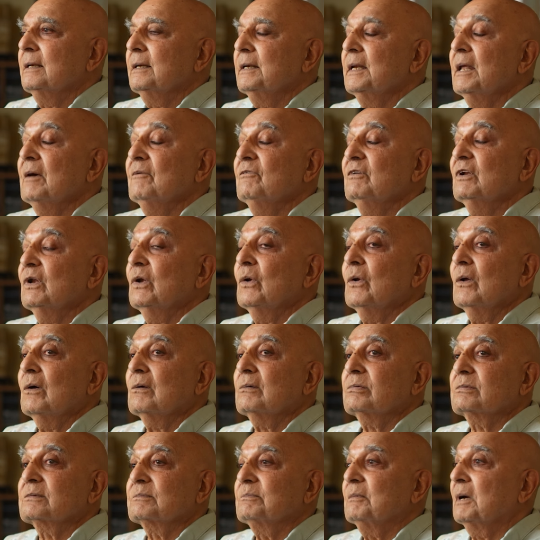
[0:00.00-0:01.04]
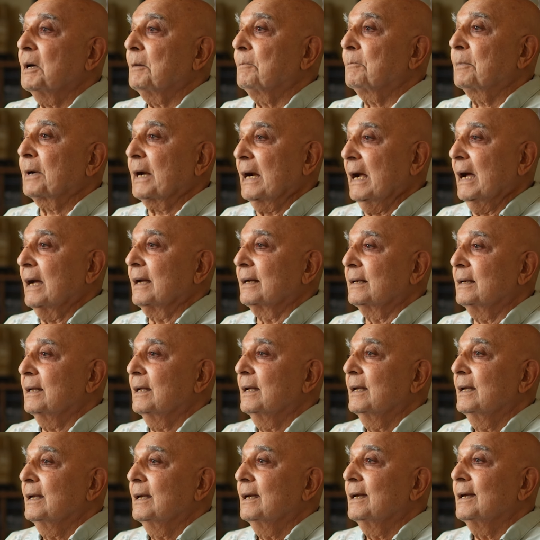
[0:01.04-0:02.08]
never lost my pride
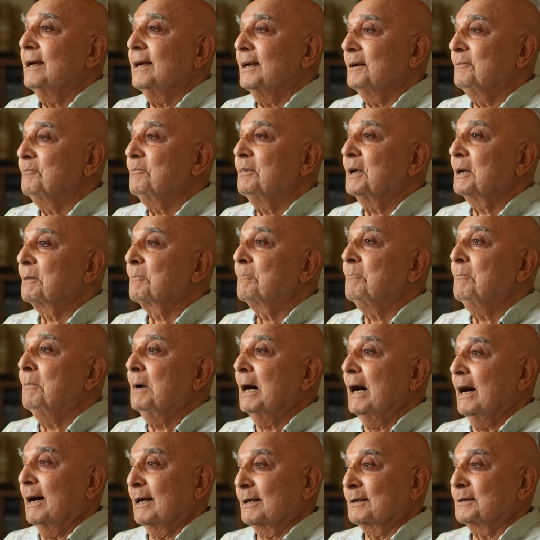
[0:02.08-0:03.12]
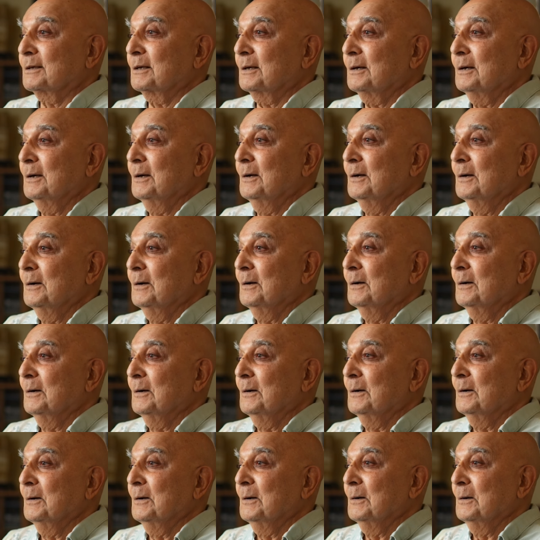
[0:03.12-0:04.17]
in being part
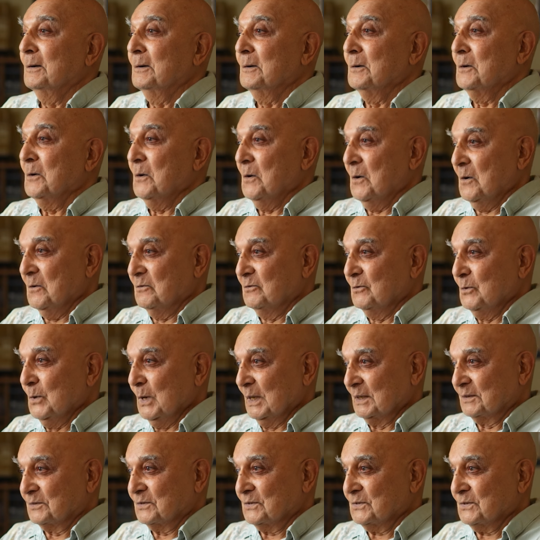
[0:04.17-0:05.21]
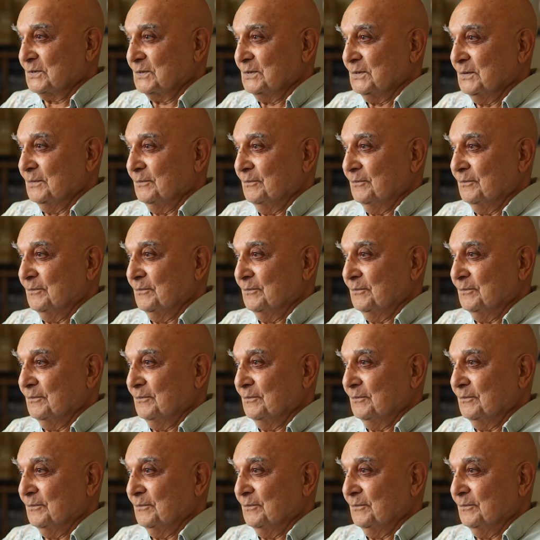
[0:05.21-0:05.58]
of words.